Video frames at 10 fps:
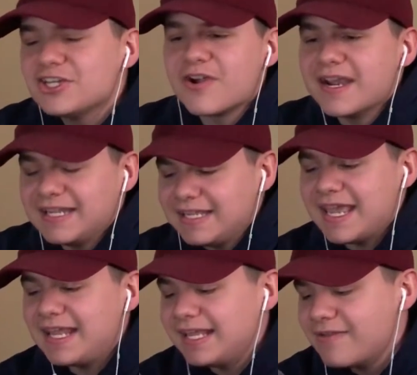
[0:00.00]
trying to
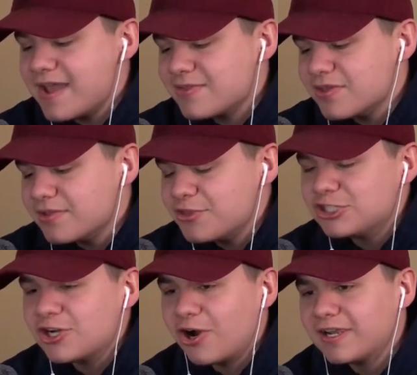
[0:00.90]
get in like
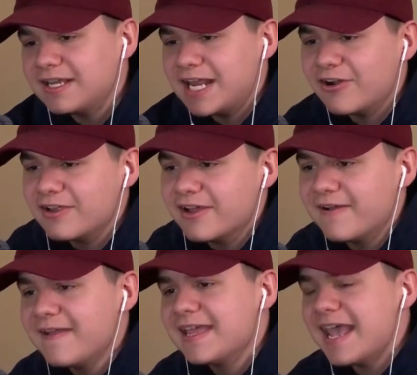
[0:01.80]
the target area.